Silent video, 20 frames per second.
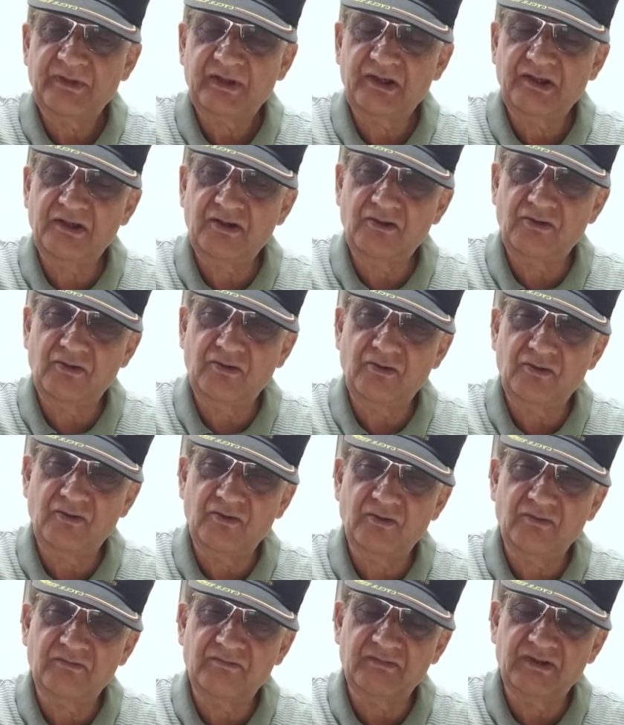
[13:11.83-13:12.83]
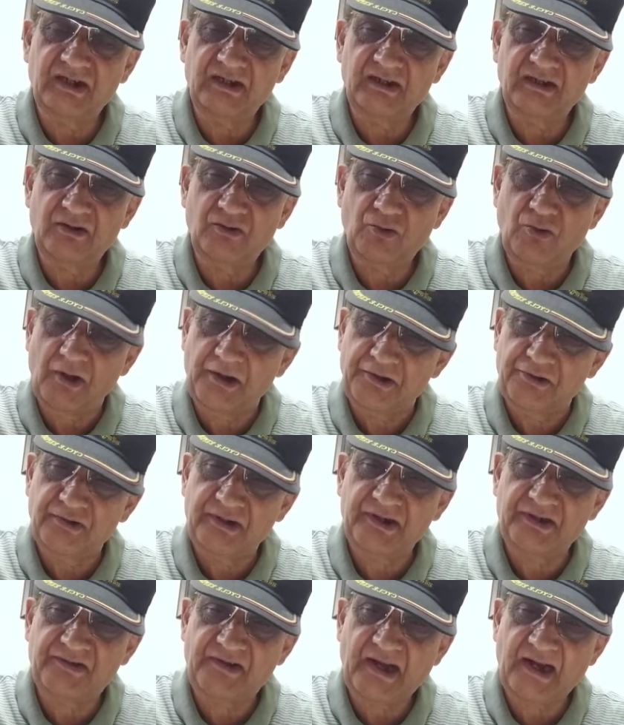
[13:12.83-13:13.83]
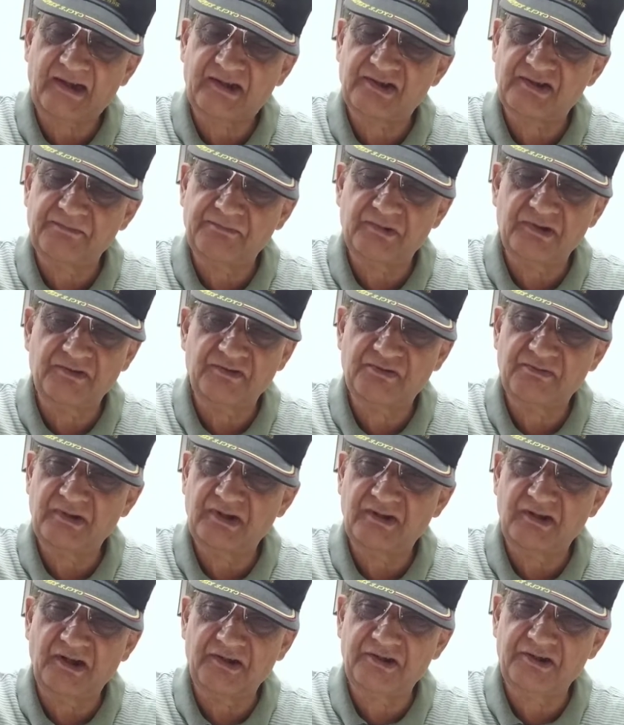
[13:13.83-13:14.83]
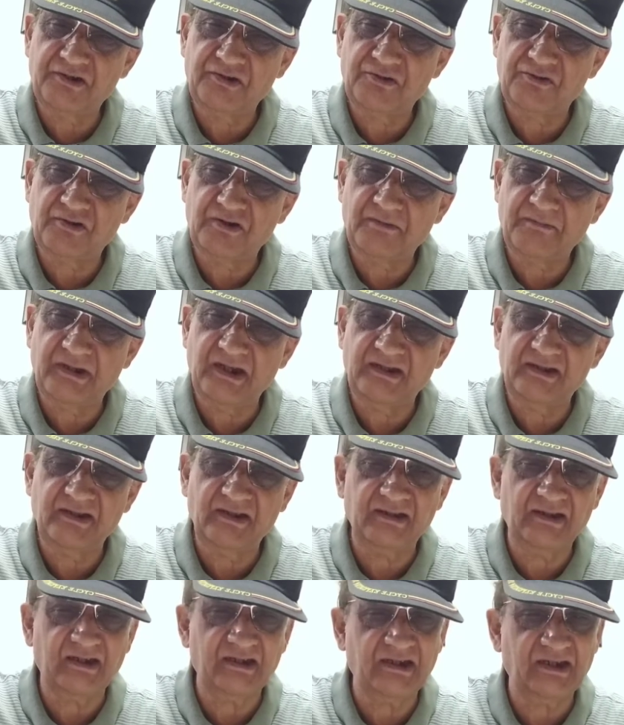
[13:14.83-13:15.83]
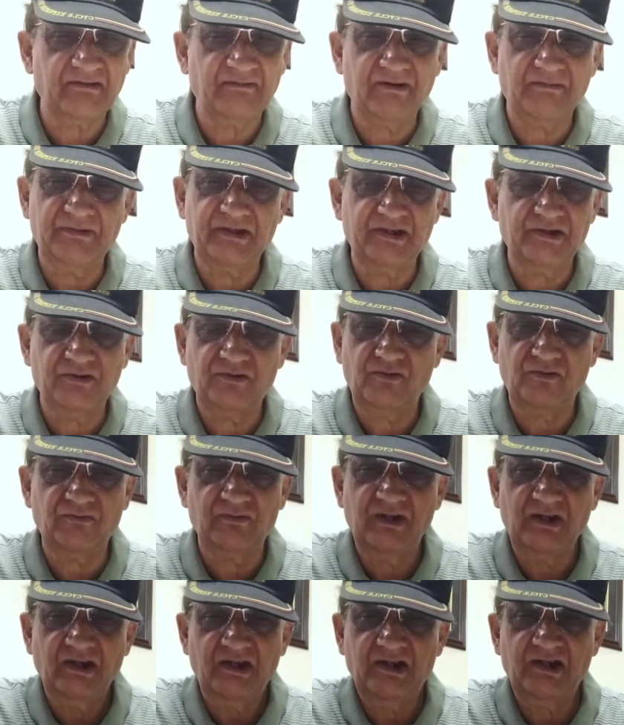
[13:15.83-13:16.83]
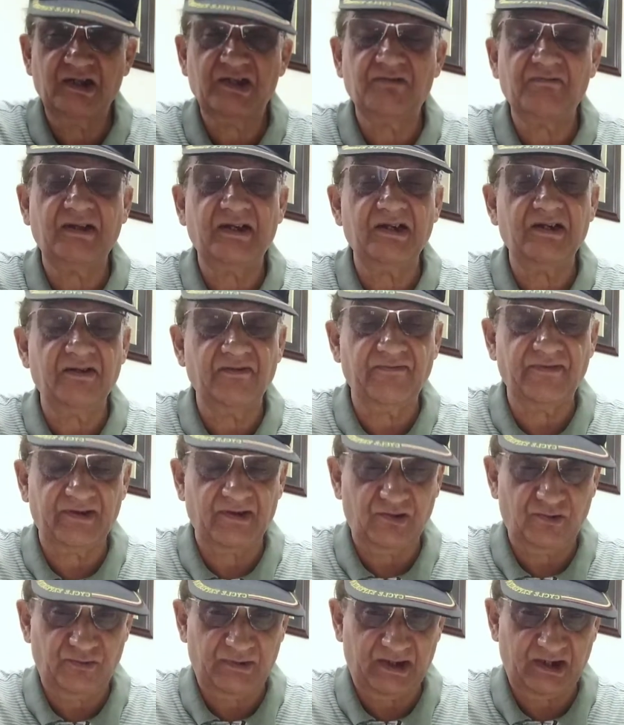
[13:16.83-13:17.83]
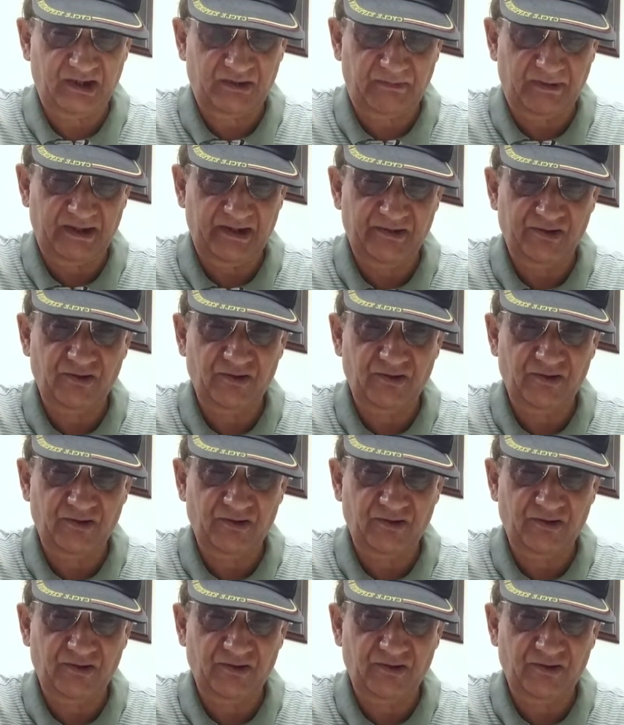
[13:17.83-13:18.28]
lower urinary tract symptoms will continue to remain there, then he will be, it's very difficult to explain.